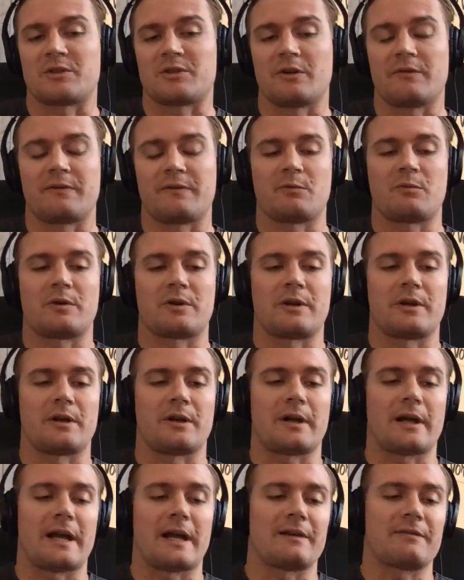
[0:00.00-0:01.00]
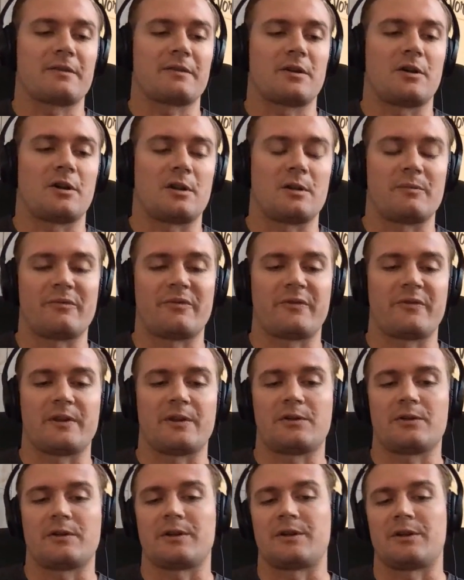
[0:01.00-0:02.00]
So if you want a half column
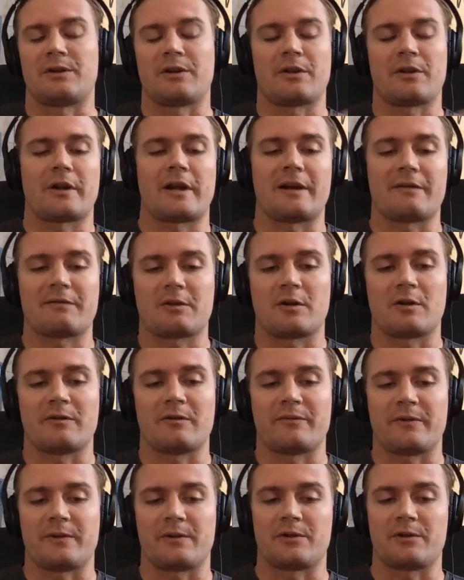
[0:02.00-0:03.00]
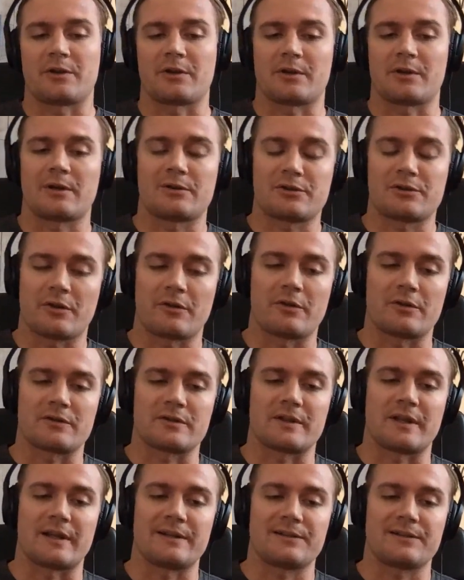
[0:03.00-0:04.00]
field and another half column field, you can show those
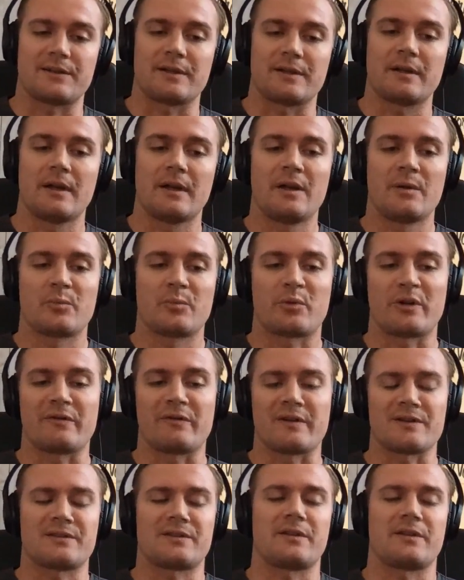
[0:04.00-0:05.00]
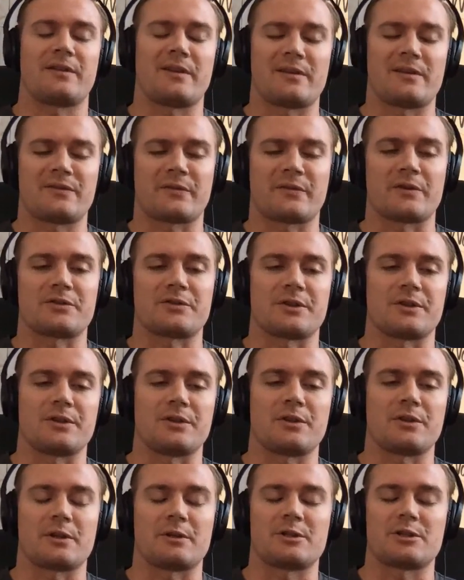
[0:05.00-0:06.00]
nicely. Previous to this version,
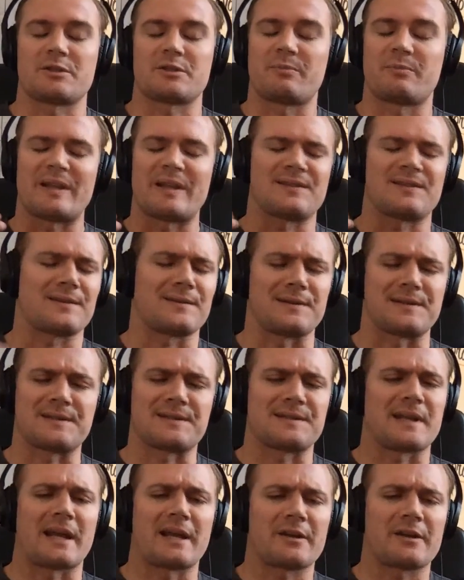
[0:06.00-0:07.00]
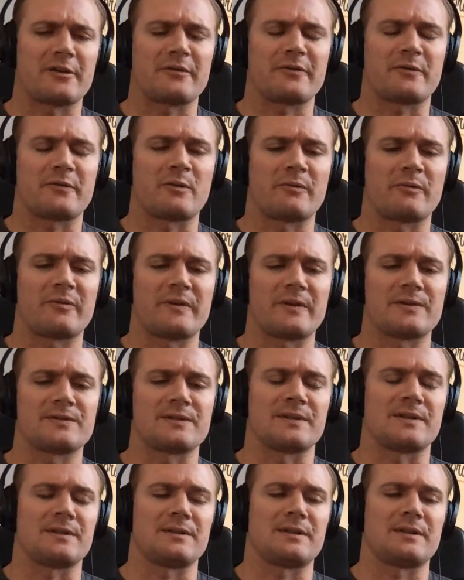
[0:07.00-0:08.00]
you could just basically stack your form fields,
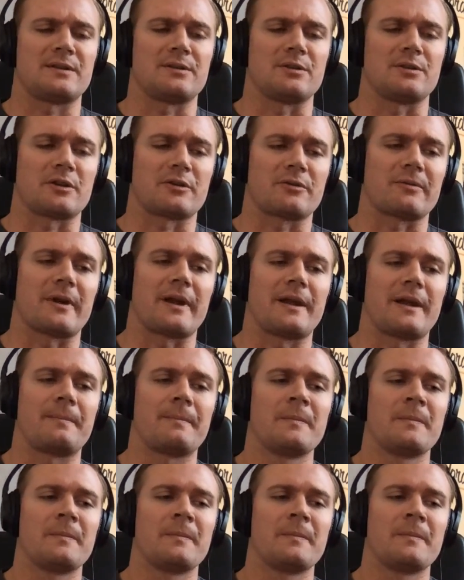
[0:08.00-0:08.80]
and it didn't look great.